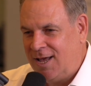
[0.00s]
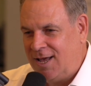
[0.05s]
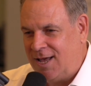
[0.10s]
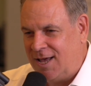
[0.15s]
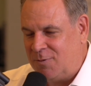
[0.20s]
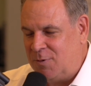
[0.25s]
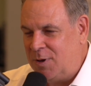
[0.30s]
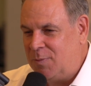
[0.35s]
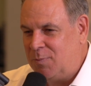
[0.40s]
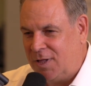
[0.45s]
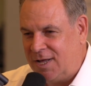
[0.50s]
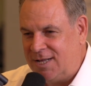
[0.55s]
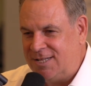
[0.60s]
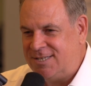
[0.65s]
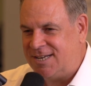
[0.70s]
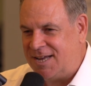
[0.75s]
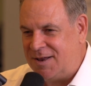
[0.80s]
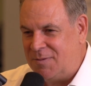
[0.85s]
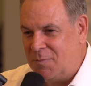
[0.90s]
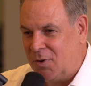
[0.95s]
and we played
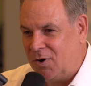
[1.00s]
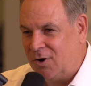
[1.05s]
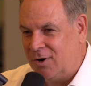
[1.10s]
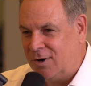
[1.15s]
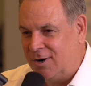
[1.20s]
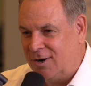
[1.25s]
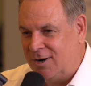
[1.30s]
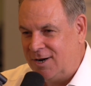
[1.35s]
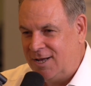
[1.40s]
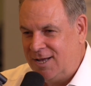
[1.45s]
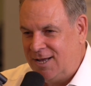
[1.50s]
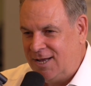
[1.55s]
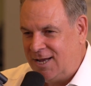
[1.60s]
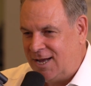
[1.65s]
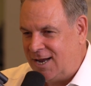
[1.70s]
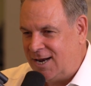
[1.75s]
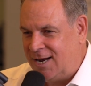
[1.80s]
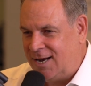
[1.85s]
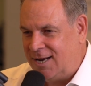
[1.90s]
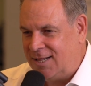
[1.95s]
St. Bernard,
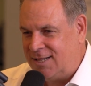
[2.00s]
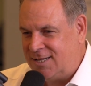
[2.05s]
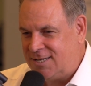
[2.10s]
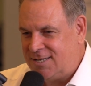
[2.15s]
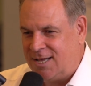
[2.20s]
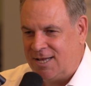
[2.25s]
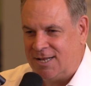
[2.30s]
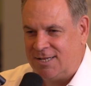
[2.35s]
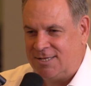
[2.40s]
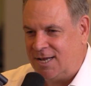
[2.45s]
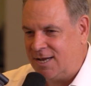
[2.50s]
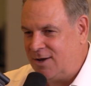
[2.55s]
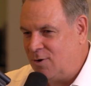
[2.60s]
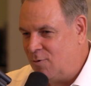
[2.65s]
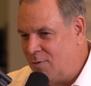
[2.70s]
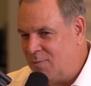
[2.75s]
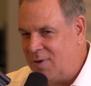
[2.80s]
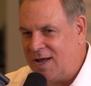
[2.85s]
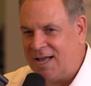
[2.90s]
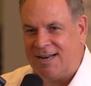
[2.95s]
and this kid's like
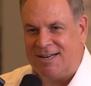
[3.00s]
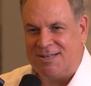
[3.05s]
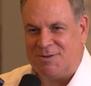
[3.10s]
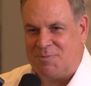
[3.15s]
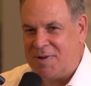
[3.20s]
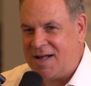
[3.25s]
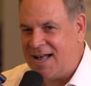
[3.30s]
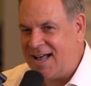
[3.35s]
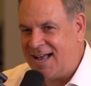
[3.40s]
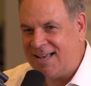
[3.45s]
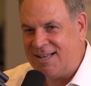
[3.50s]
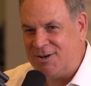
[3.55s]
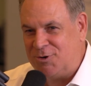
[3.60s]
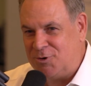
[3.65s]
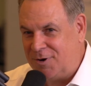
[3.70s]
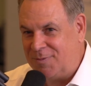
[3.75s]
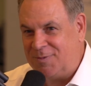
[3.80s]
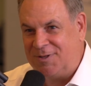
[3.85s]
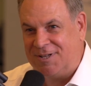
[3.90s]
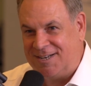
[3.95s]
going behind his back and
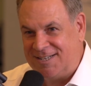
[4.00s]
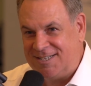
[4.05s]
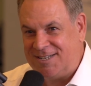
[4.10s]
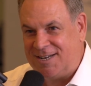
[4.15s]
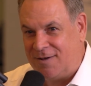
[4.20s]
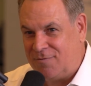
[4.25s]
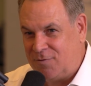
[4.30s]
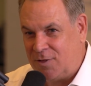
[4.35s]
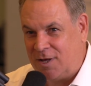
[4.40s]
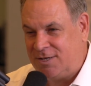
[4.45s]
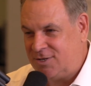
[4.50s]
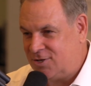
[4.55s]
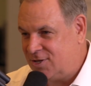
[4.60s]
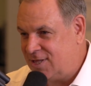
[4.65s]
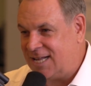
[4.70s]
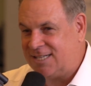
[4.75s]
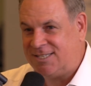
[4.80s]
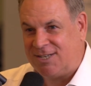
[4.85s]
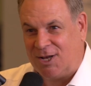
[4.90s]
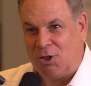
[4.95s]
dribbling and stuff. So
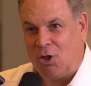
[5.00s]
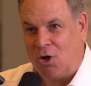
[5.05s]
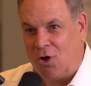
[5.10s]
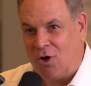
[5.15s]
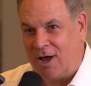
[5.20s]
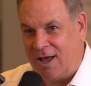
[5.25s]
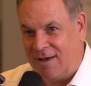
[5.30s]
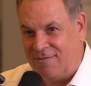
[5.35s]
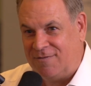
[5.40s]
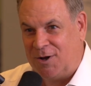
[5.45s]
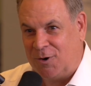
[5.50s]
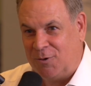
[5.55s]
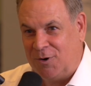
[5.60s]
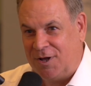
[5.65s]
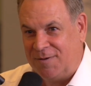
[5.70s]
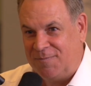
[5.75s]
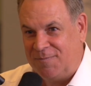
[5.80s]
that's how long I've known him.